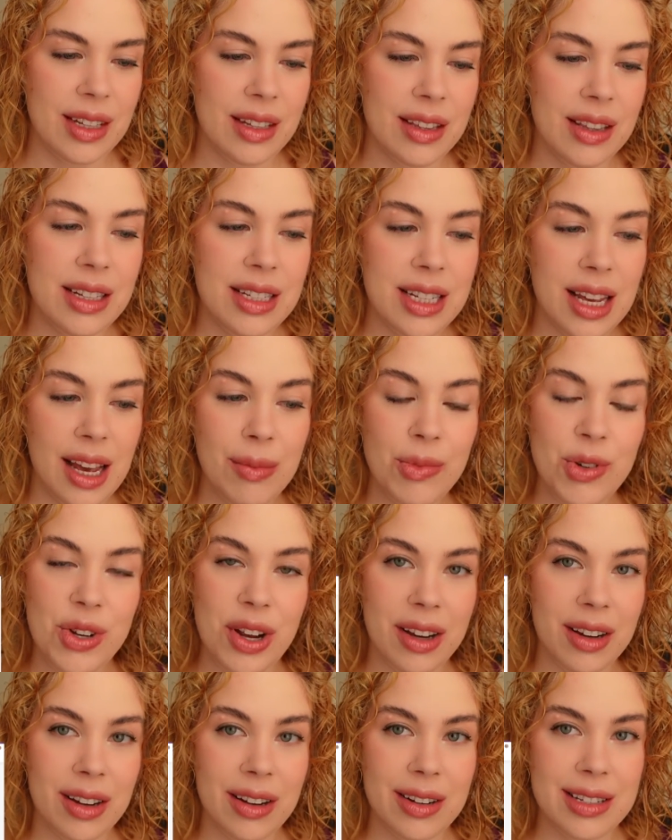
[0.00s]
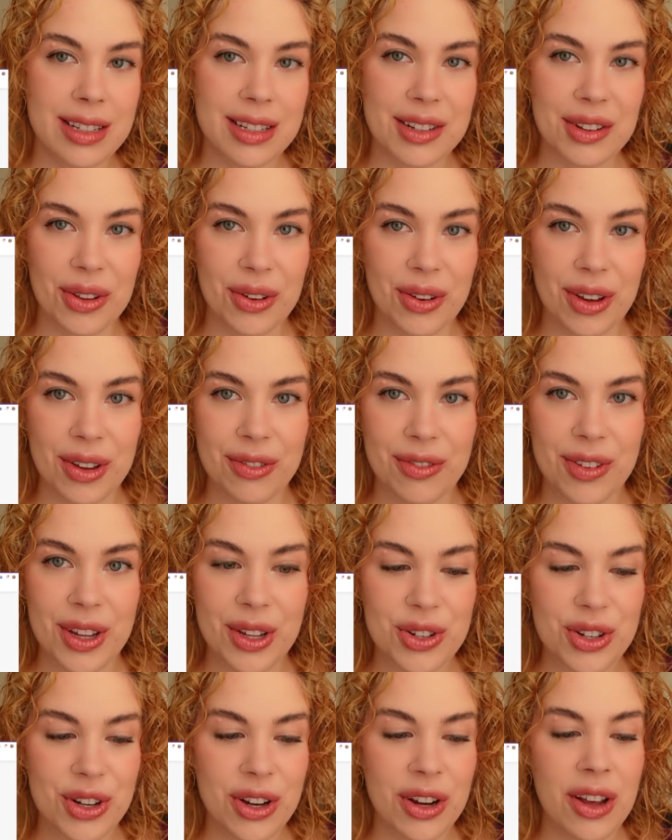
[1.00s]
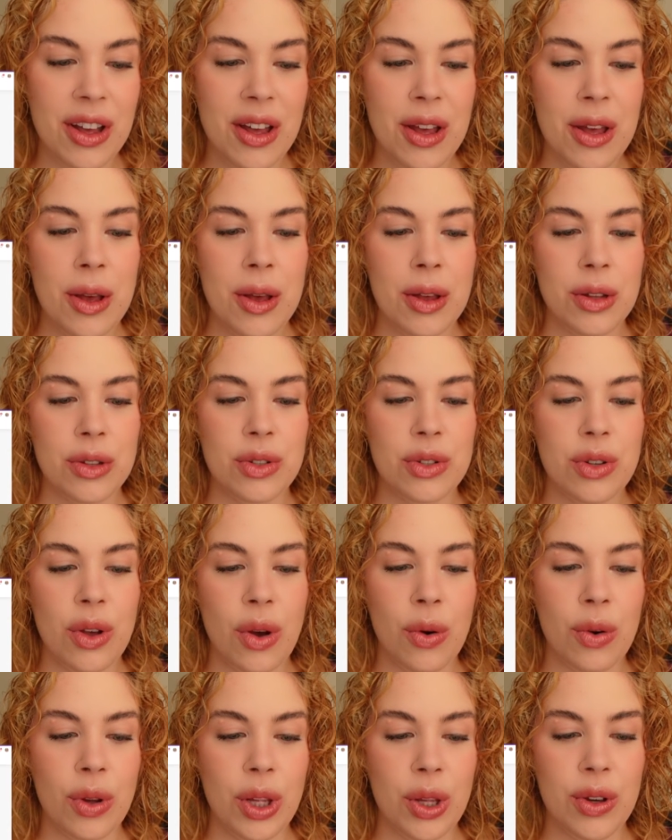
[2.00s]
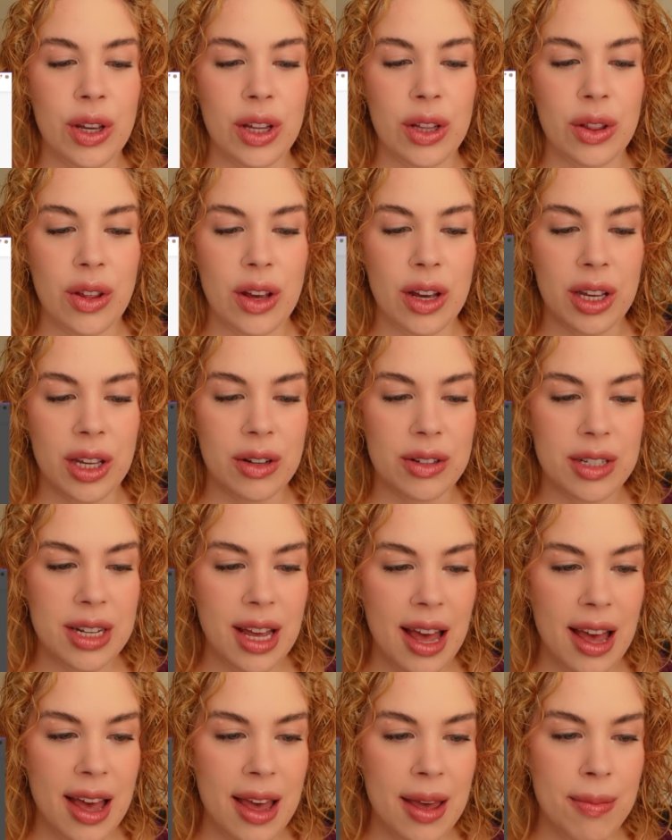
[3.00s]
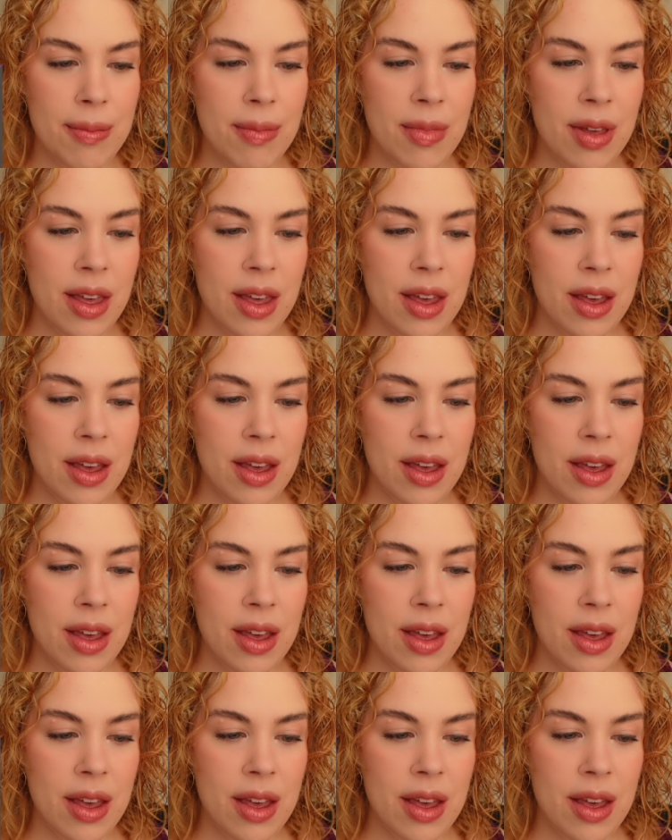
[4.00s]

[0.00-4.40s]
The time tracker is another great feature, so you can log your time.